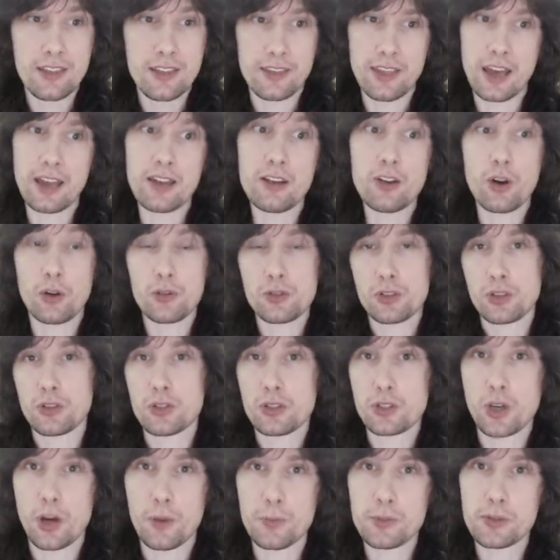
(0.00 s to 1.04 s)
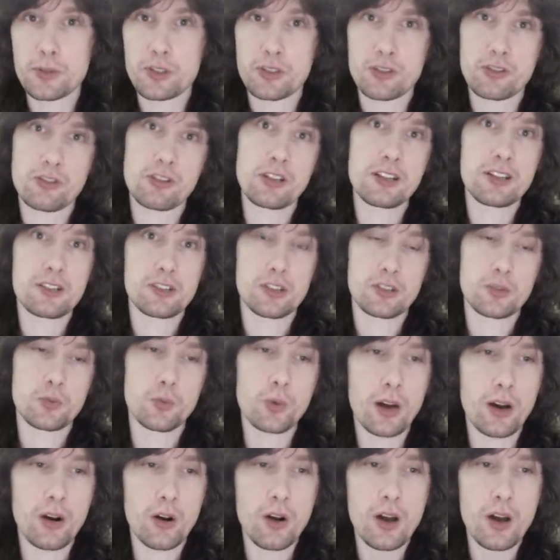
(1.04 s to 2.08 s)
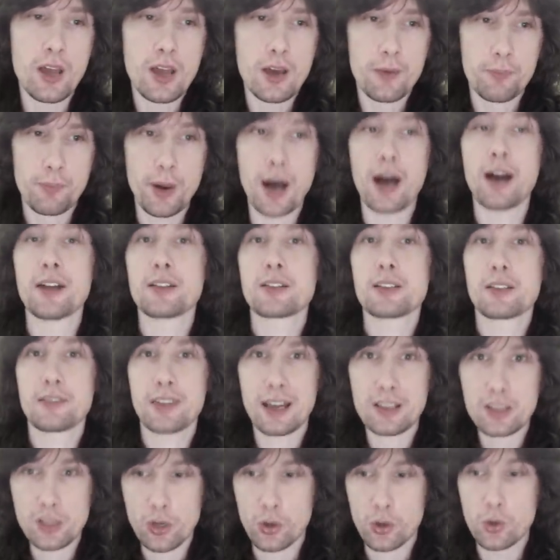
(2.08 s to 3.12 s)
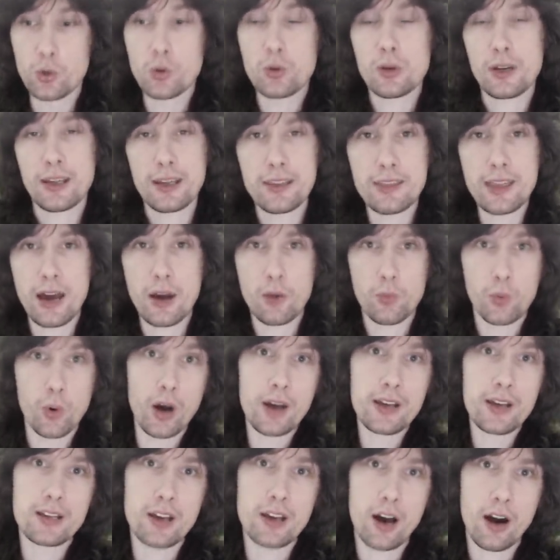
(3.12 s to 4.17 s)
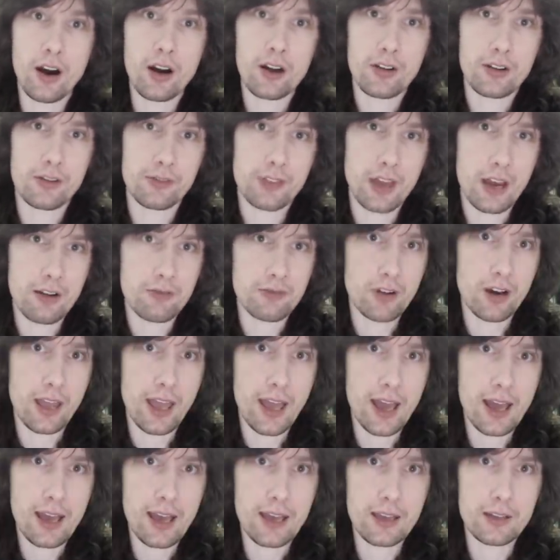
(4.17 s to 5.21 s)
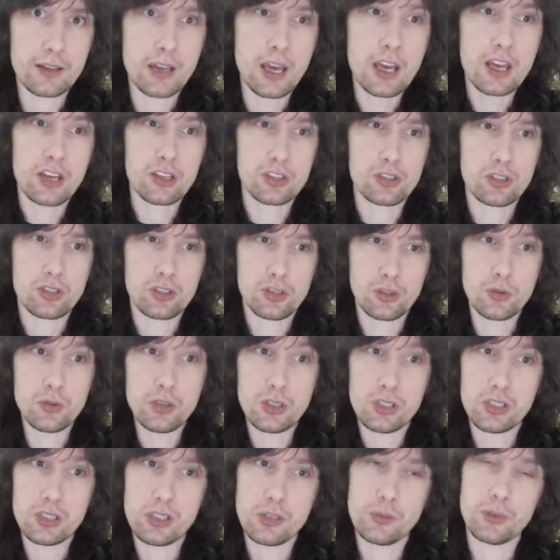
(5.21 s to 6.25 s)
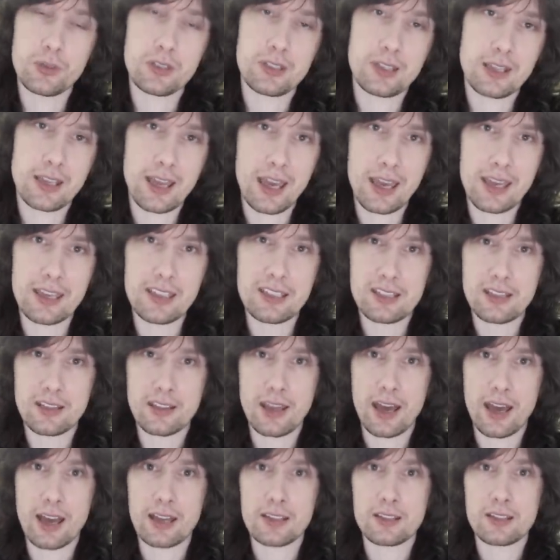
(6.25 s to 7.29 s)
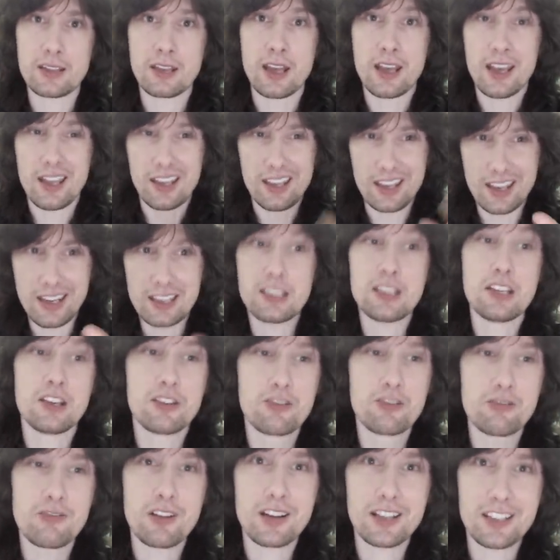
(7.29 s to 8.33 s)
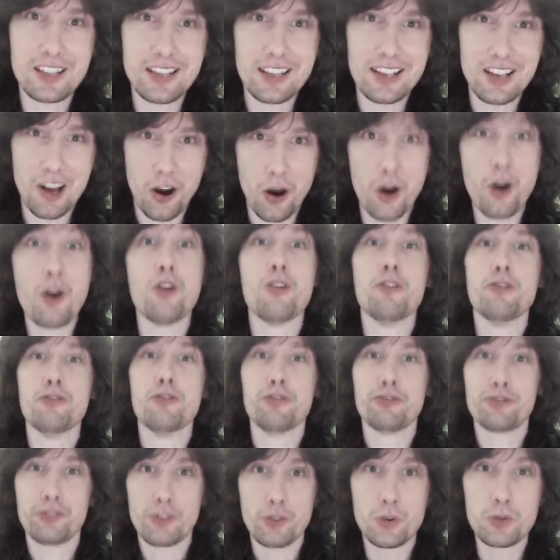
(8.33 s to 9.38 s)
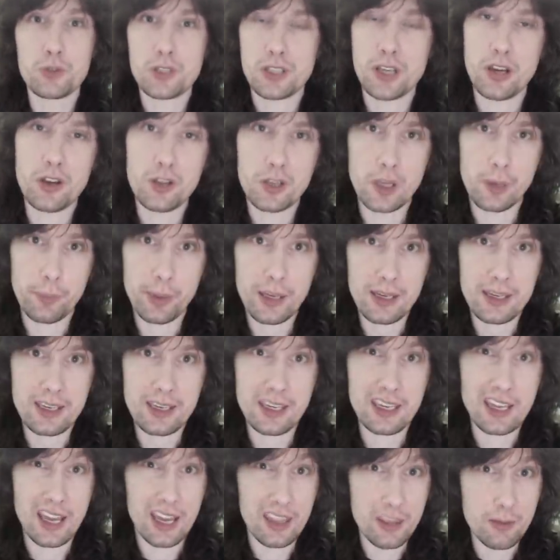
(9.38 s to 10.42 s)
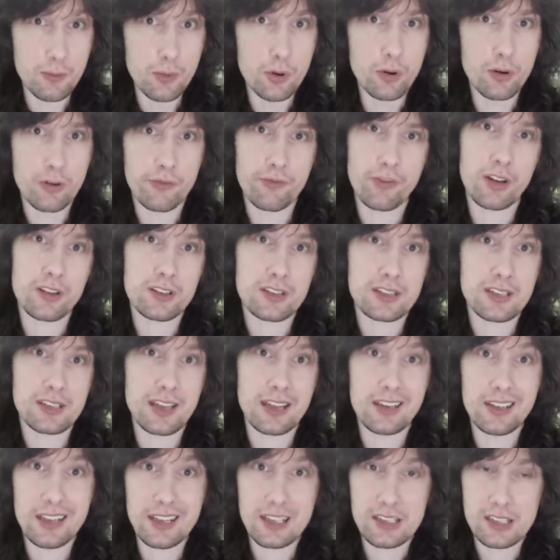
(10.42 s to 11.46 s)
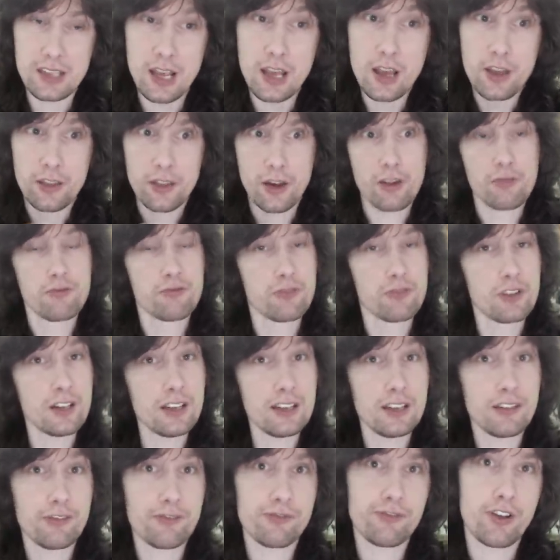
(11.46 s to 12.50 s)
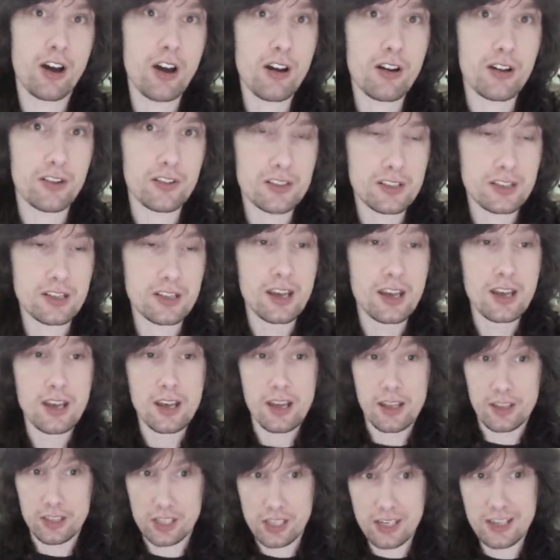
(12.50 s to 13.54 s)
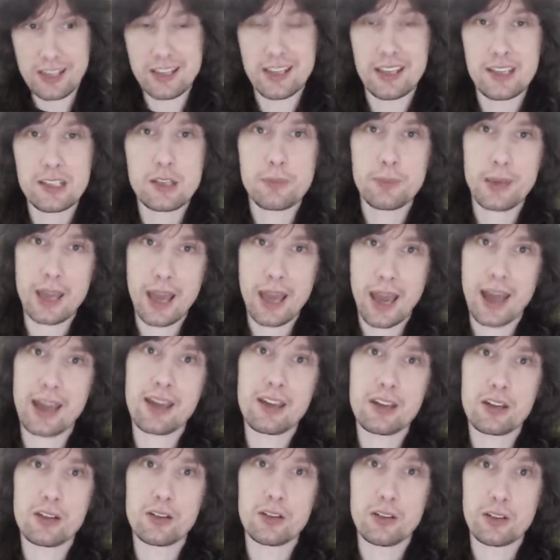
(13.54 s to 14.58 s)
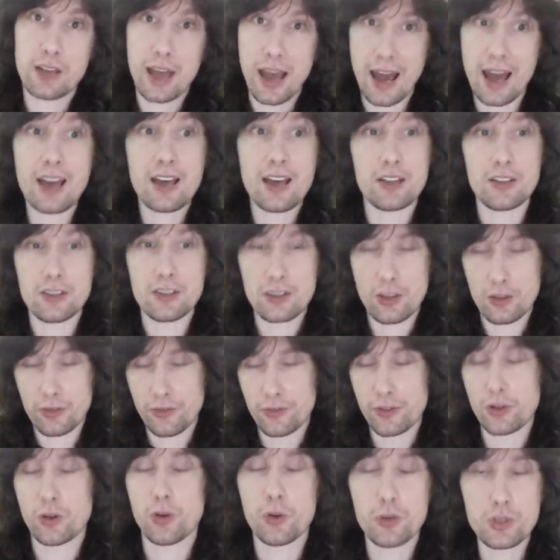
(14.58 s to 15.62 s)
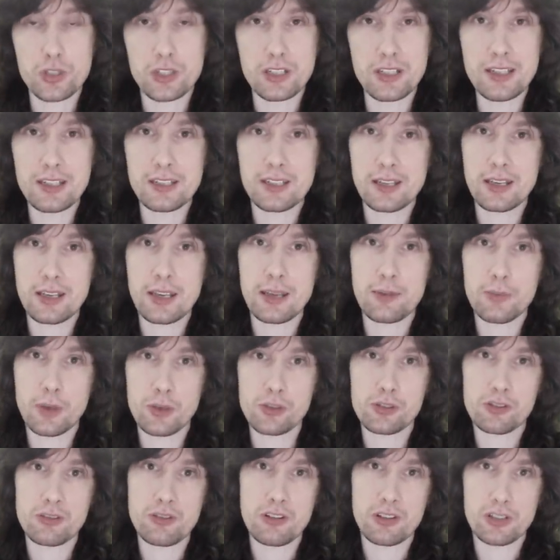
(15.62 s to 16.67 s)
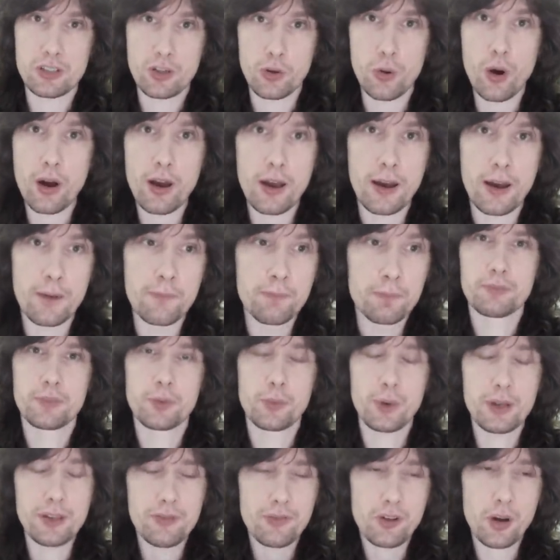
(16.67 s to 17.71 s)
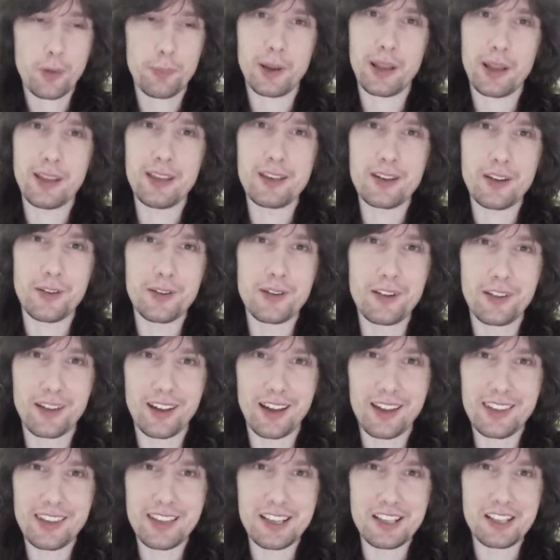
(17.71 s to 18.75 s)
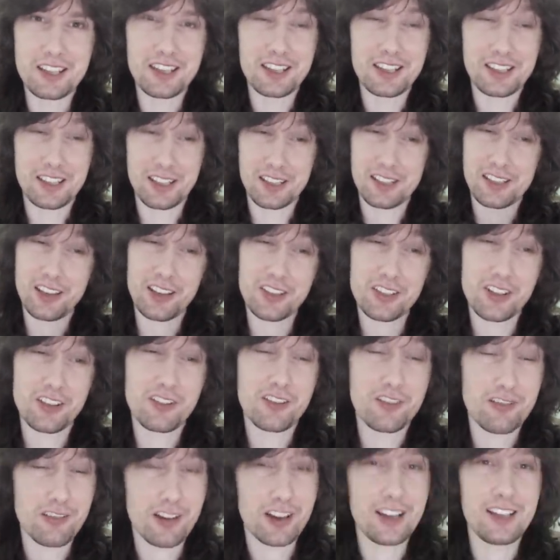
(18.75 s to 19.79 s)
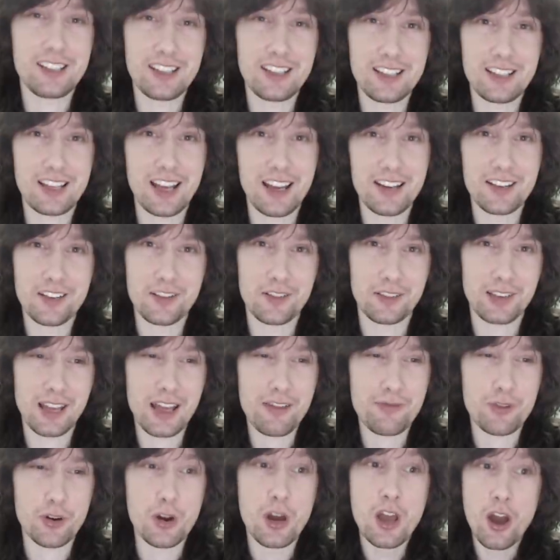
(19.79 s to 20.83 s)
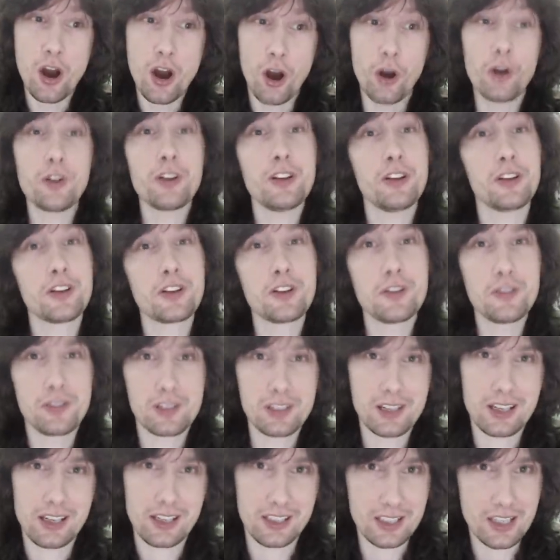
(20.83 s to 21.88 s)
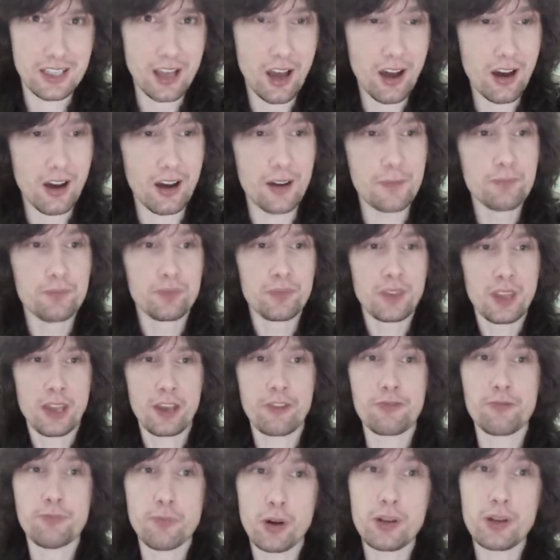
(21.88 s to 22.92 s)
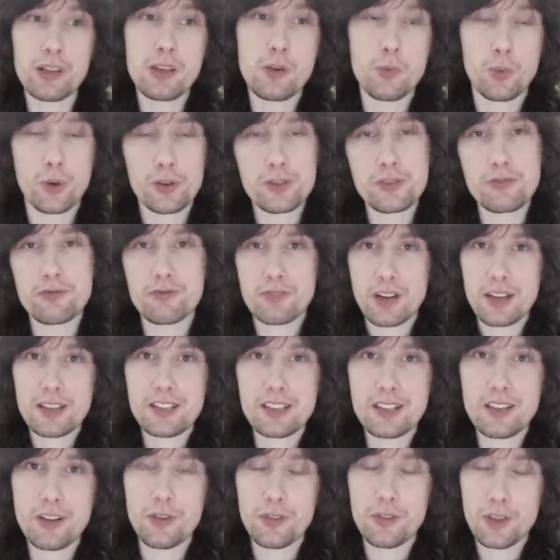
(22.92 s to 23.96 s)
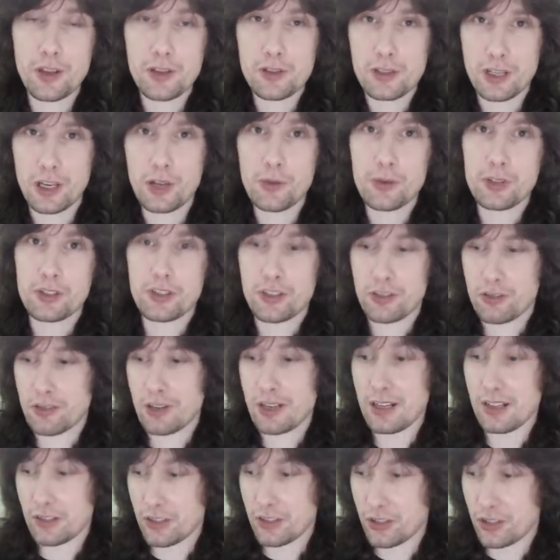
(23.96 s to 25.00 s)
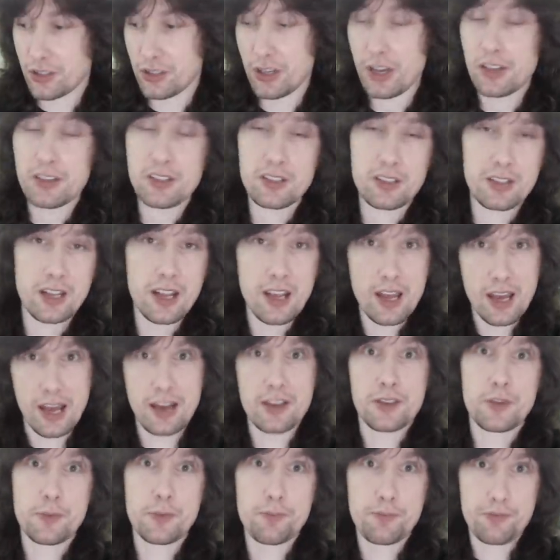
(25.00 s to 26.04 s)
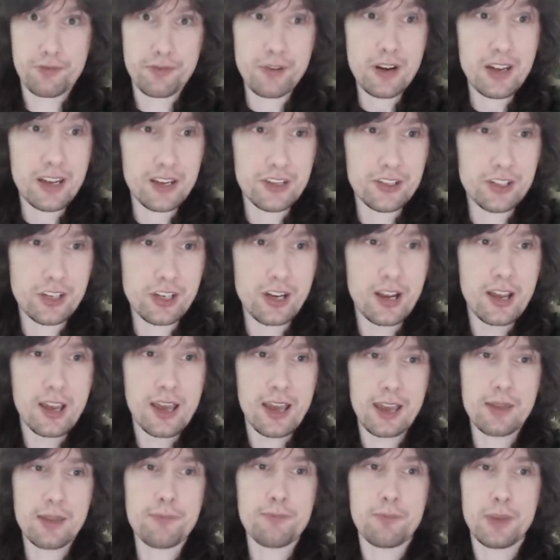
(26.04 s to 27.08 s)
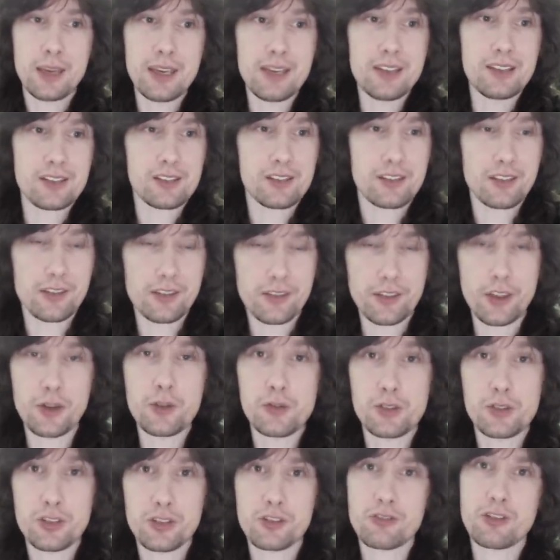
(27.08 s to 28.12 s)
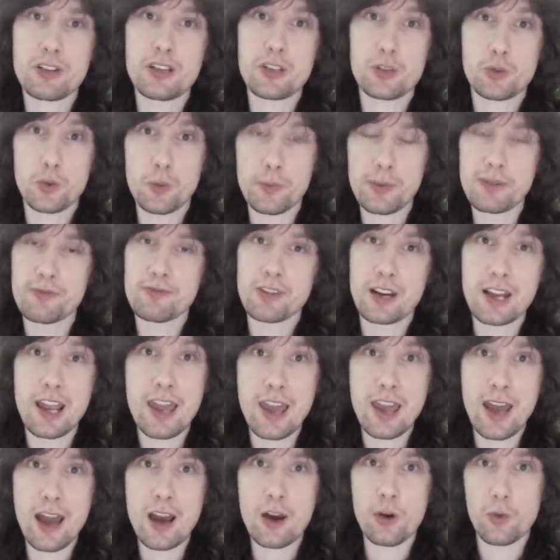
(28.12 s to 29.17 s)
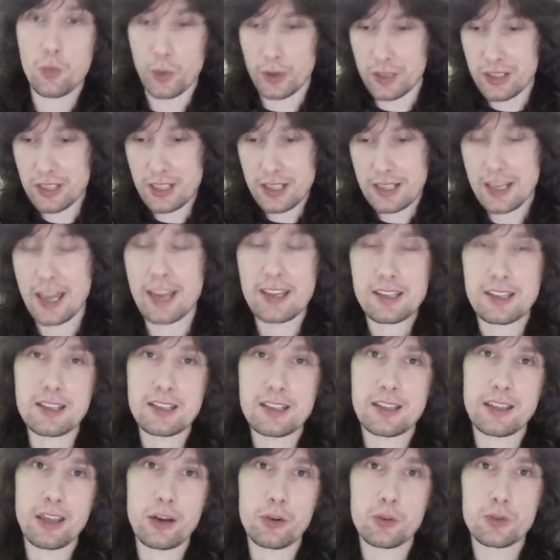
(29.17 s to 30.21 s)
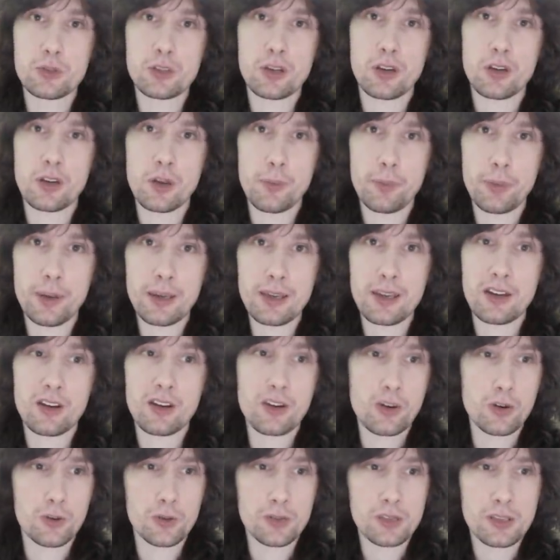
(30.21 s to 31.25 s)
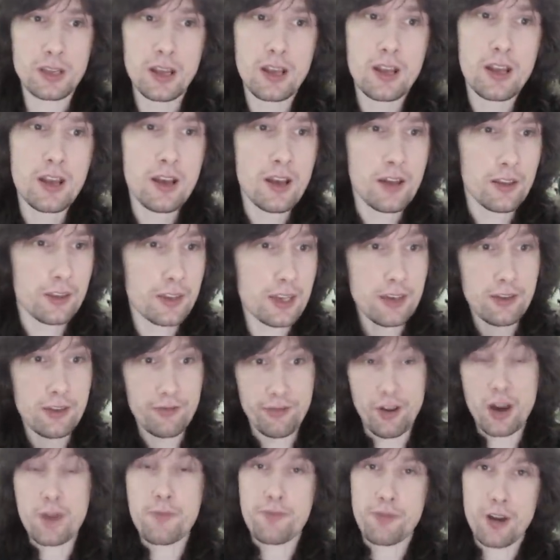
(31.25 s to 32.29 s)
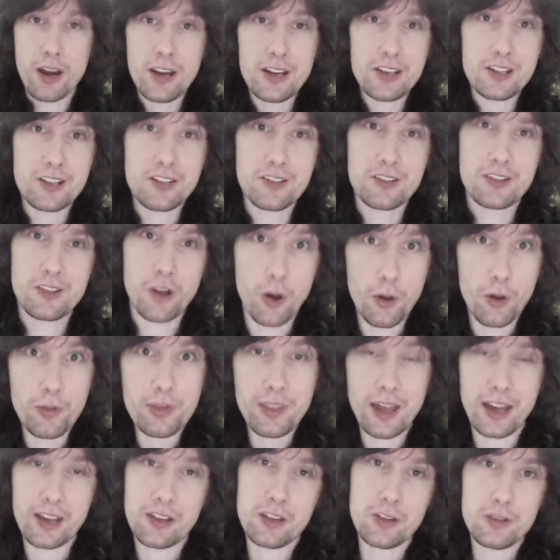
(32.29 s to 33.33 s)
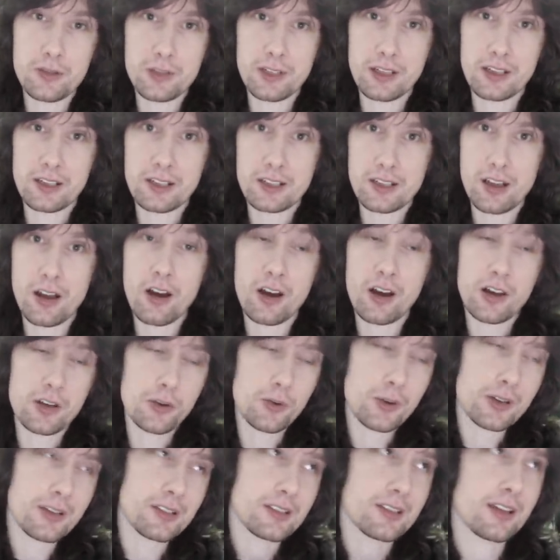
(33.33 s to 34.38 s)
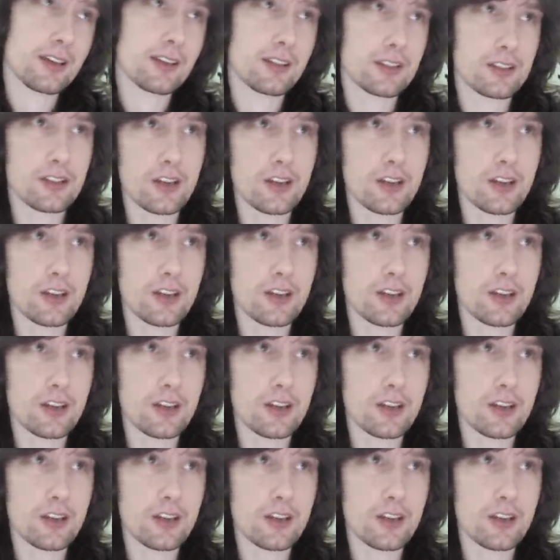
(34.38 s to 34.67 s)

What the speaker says: then onto the top strings as well, but that's all in that wide arc of that right hand. As soon as she wants to get into that nitty gritty of alternate picking and the more advanced techniques that are really fast, she needs to be anchored, and of course she needs to keep those strings quiet. When you've got playing going on like this, there's such a crazy technical level on an acoustic guitar. If Molly wasn't resting on those lower strings just at the bridge, it means that those strings would be ringing out when she gets into that alternate picking. Of course, the vibrations on that acoustic guitar, I always say there's